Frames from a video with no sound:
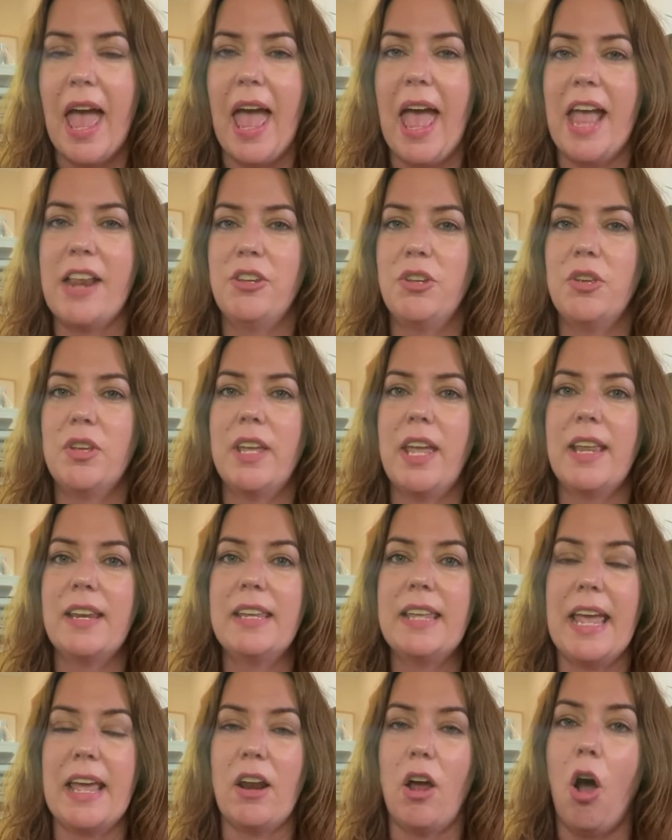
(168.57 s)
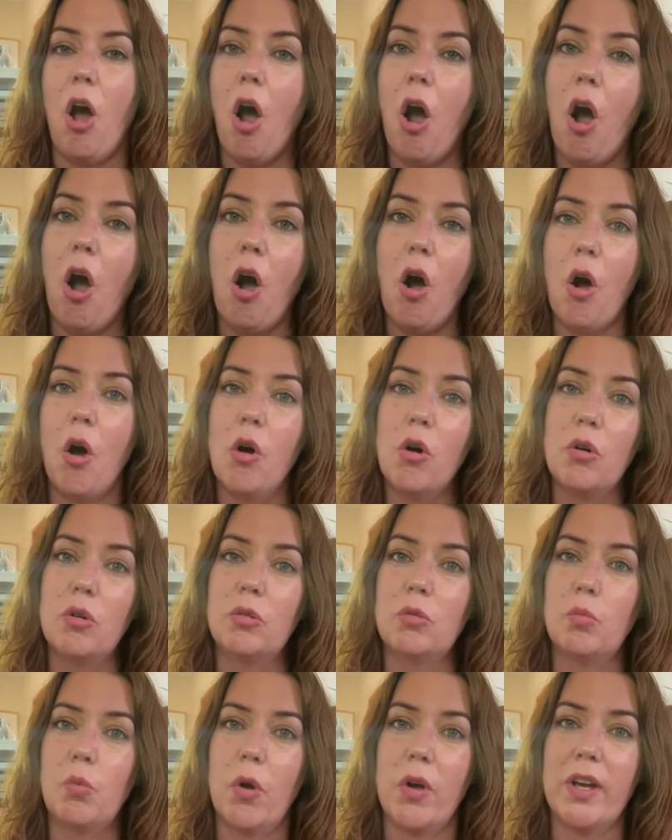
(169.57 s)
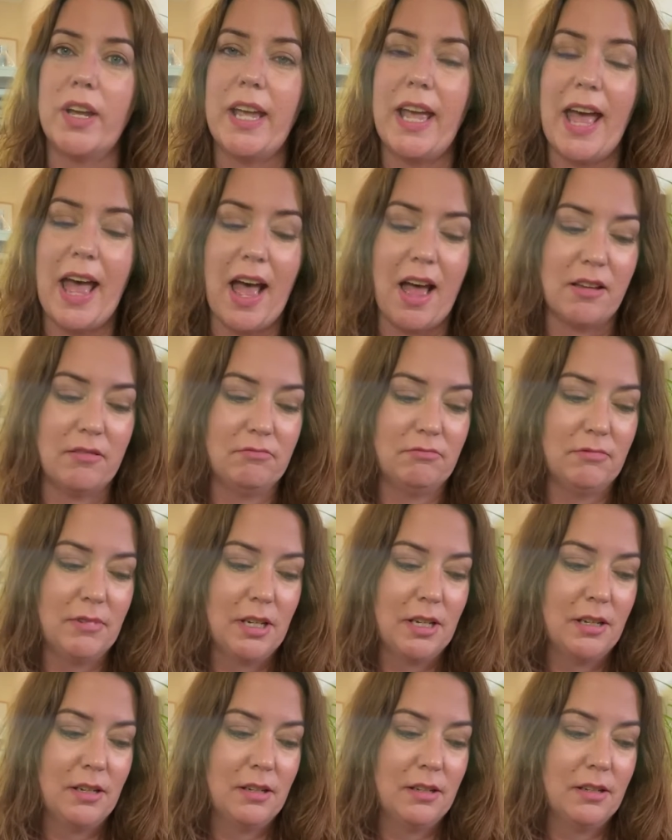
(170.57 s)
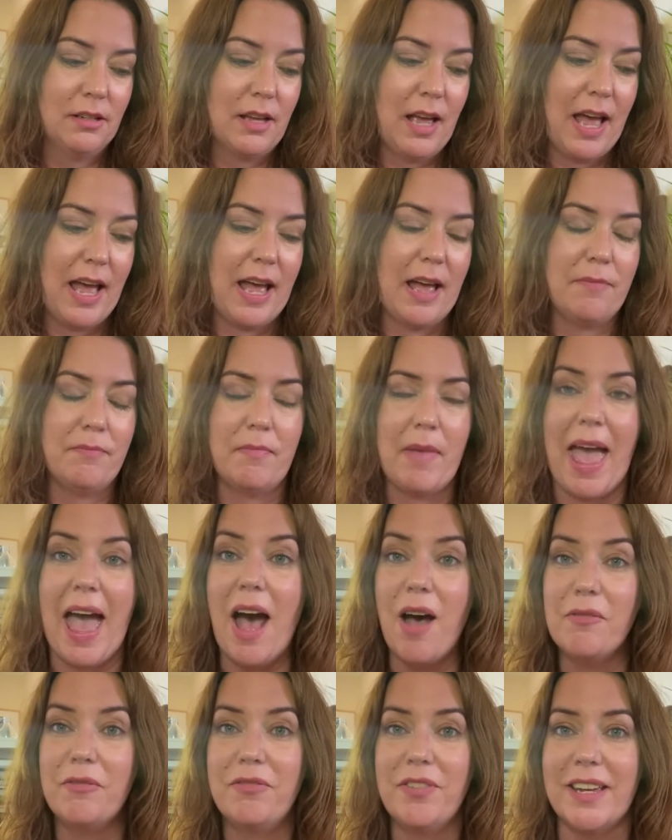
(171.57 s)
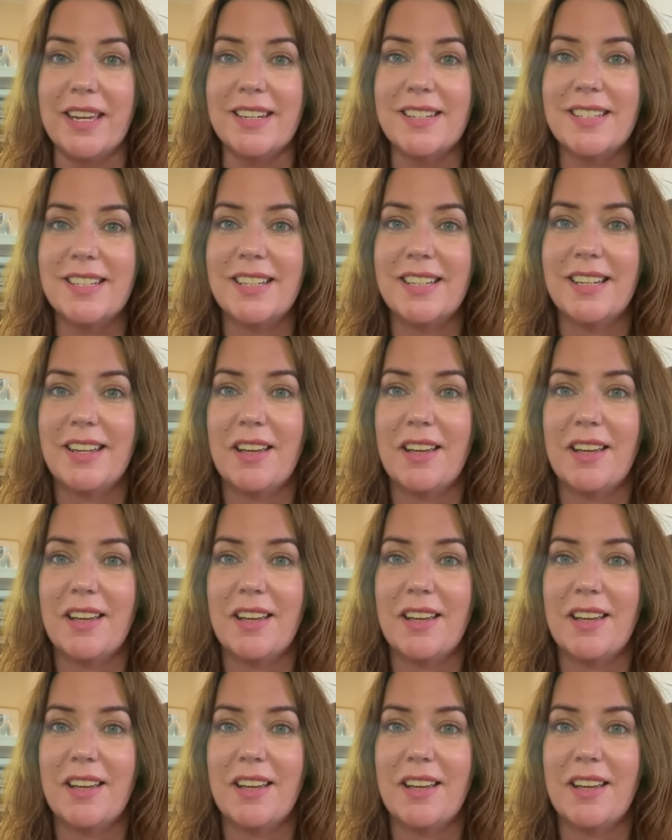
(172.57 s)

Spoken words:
and you can get a whole workout outfit